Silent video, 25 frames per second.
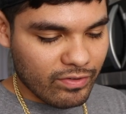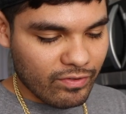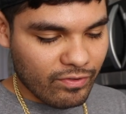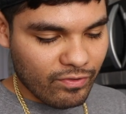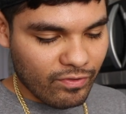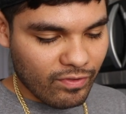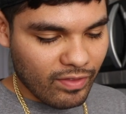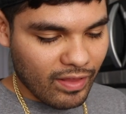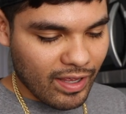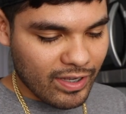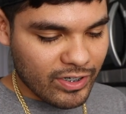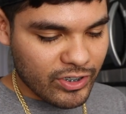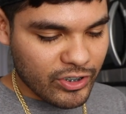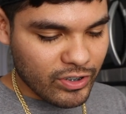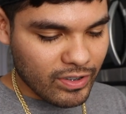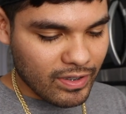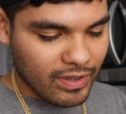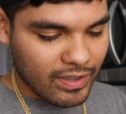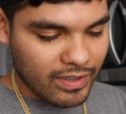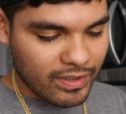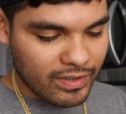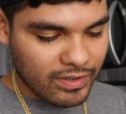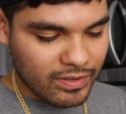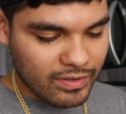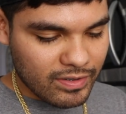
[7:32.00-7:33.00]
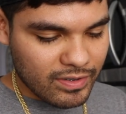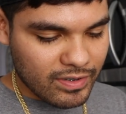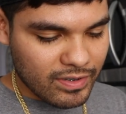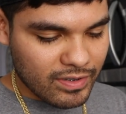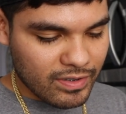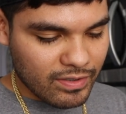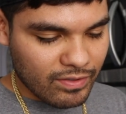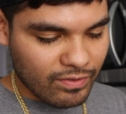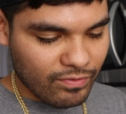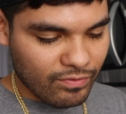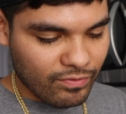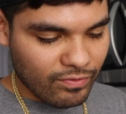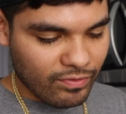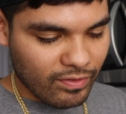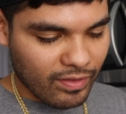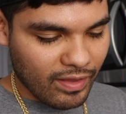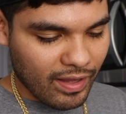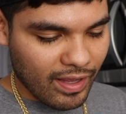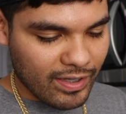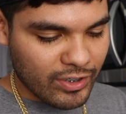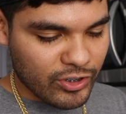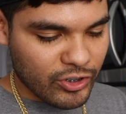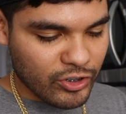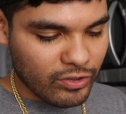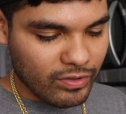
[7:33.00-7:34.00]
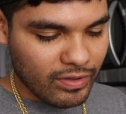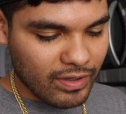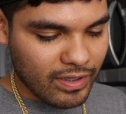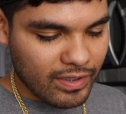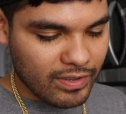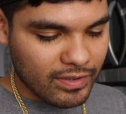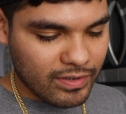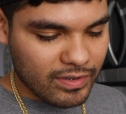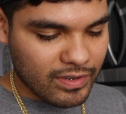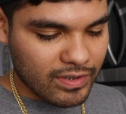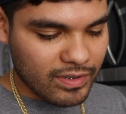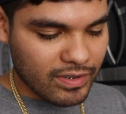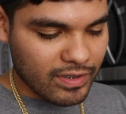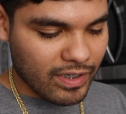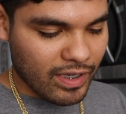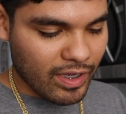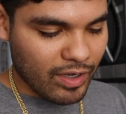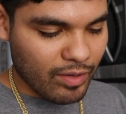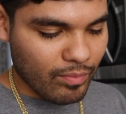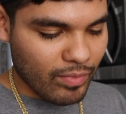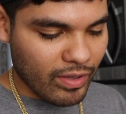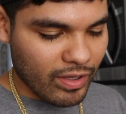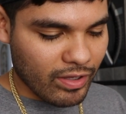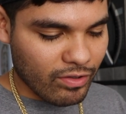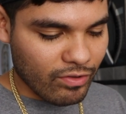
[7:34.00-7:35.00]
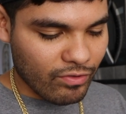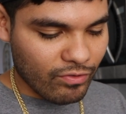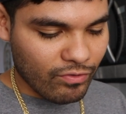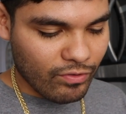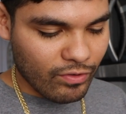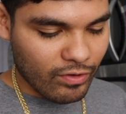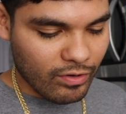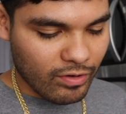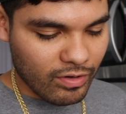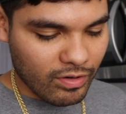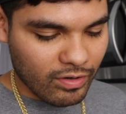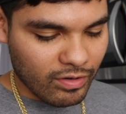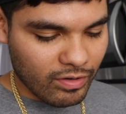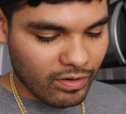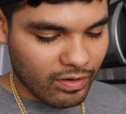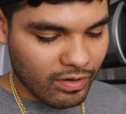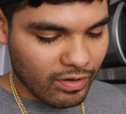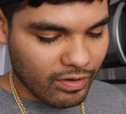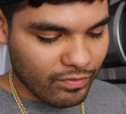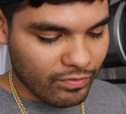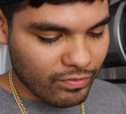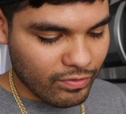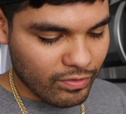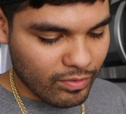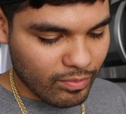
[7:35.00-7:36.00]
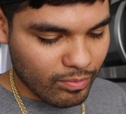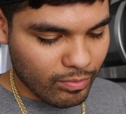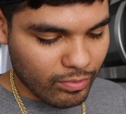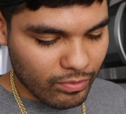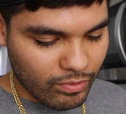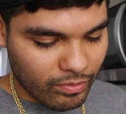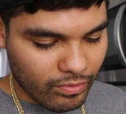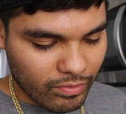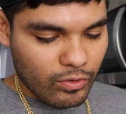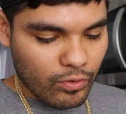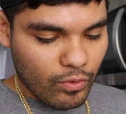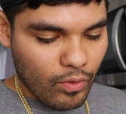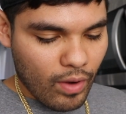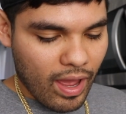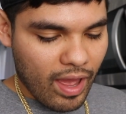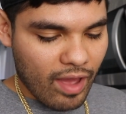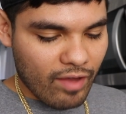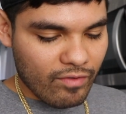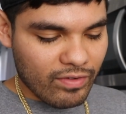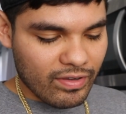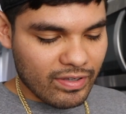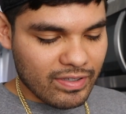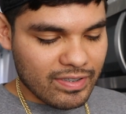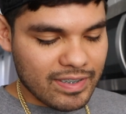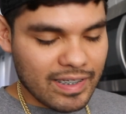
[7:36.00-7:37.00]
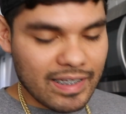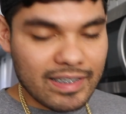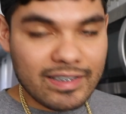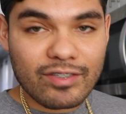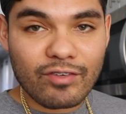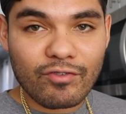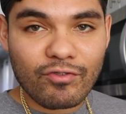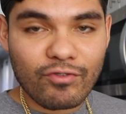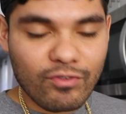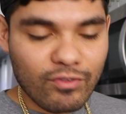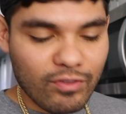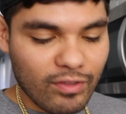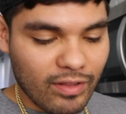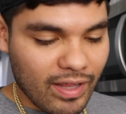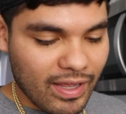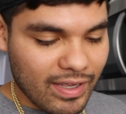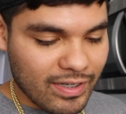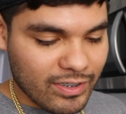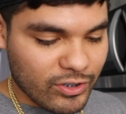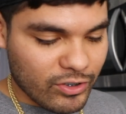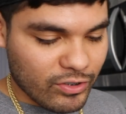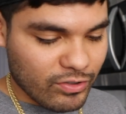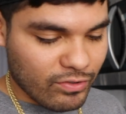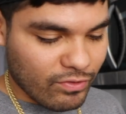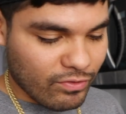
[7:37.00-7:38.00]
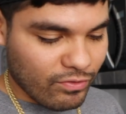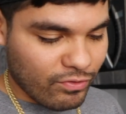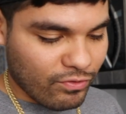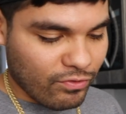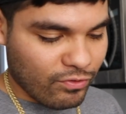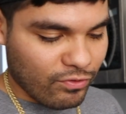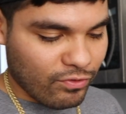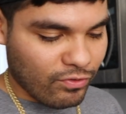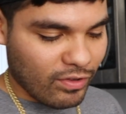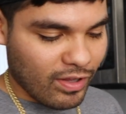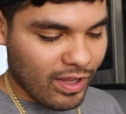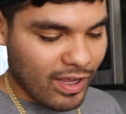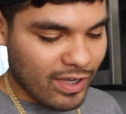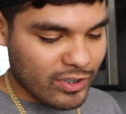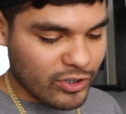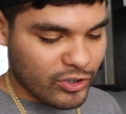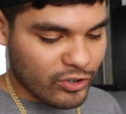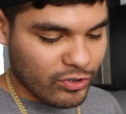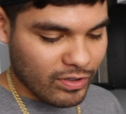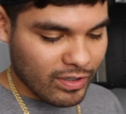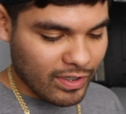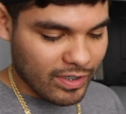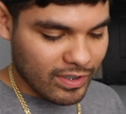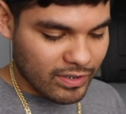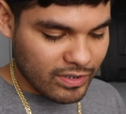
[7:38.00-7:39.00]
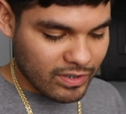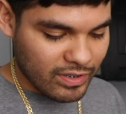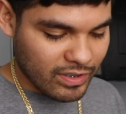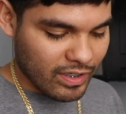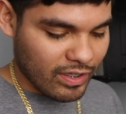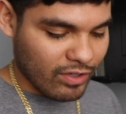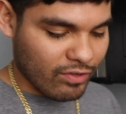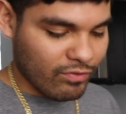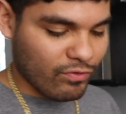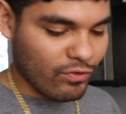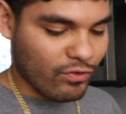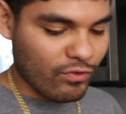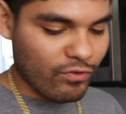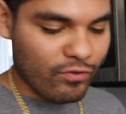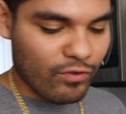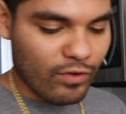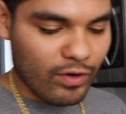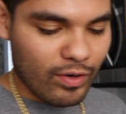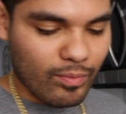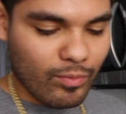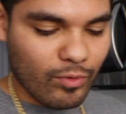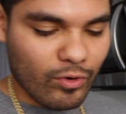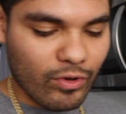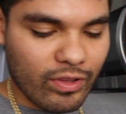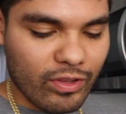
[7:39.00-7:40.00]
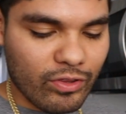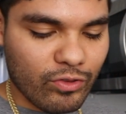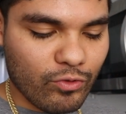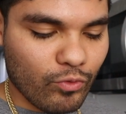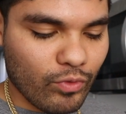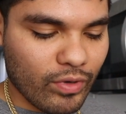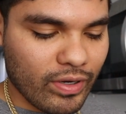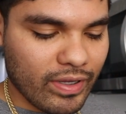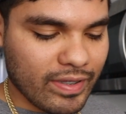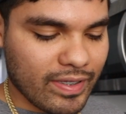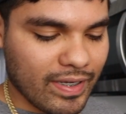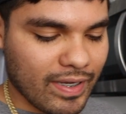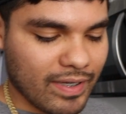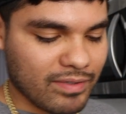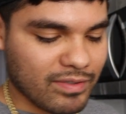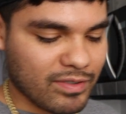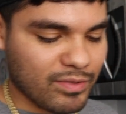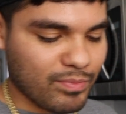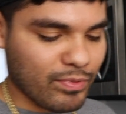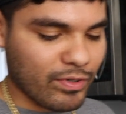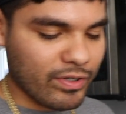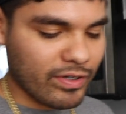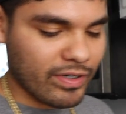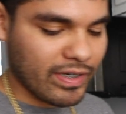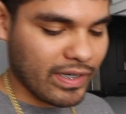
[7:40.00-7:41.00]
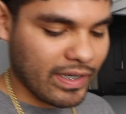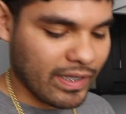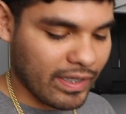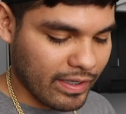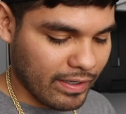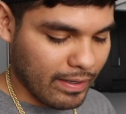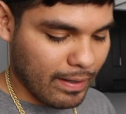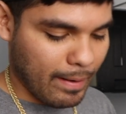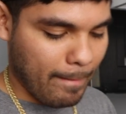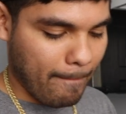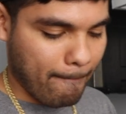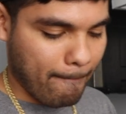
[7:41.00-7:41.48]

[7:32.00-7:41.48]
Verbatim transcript: flatulence flatulence can make you feel uncomfortable you have excessive flat flatulence if you fart more than 20 times per day